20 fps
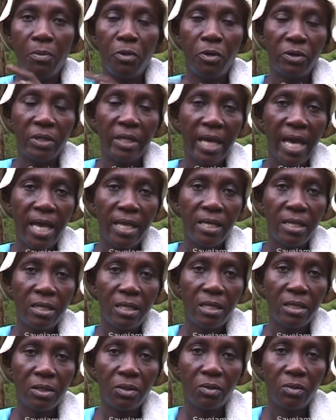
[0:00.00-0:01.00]

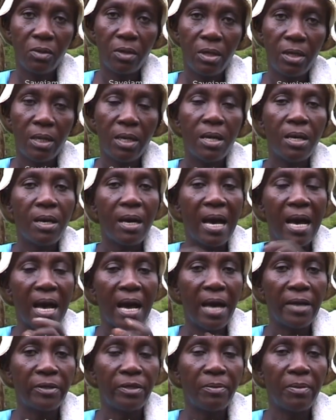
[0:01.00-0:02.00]
bronchitis school,
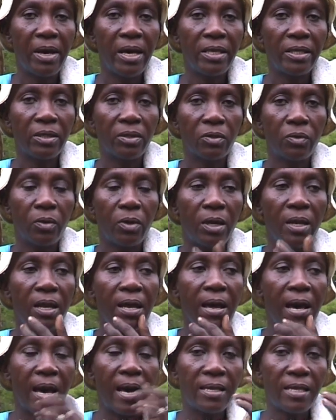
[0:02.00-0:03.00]
and asthma school,
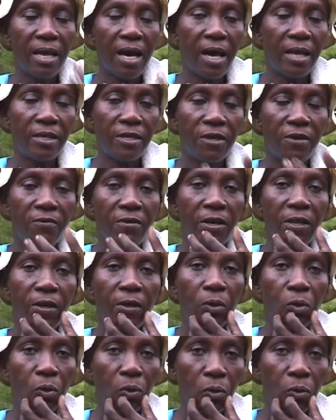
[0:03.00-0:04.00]
and ordinarily
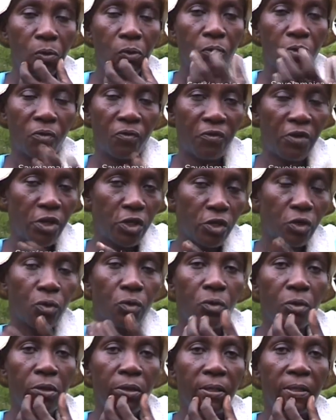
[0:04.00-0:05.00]
fresh
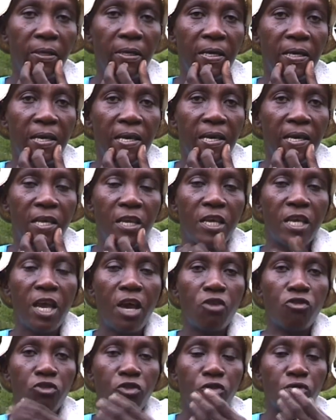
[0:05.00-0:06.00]
coal, you
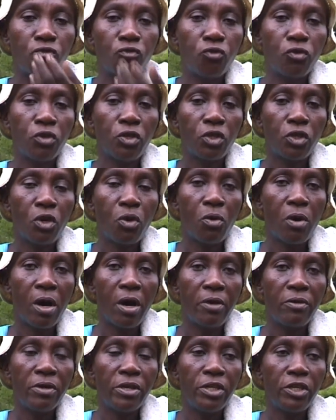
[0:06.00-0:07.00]
can just roast the sour
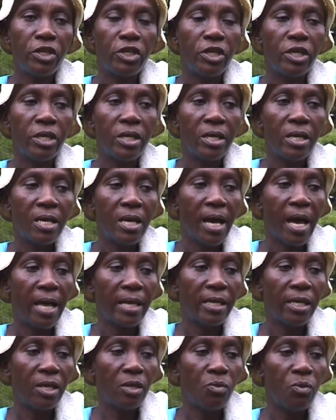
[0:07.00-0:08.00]
orange
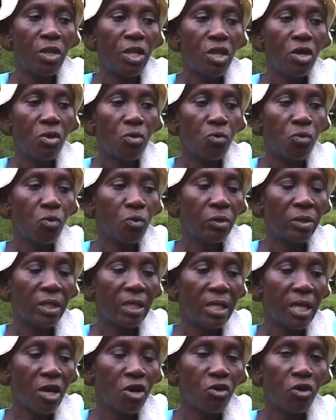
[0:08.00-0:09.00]
and then when you roast
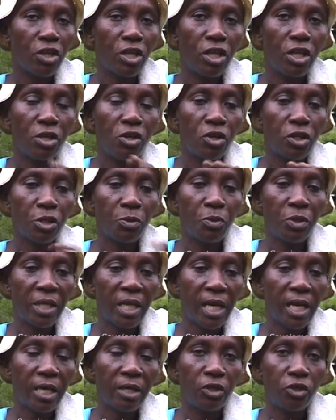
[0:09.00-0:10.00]
it and cut it, you just
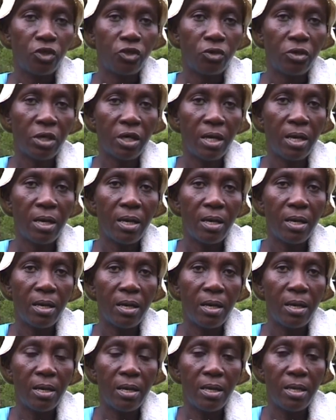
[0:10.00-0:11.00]
put a little sugar
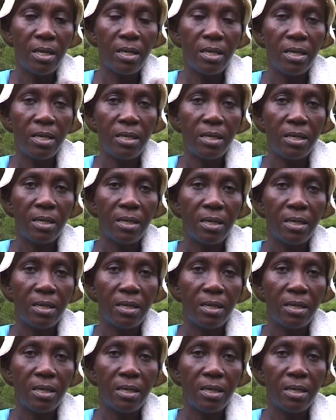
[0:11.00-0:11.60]
in it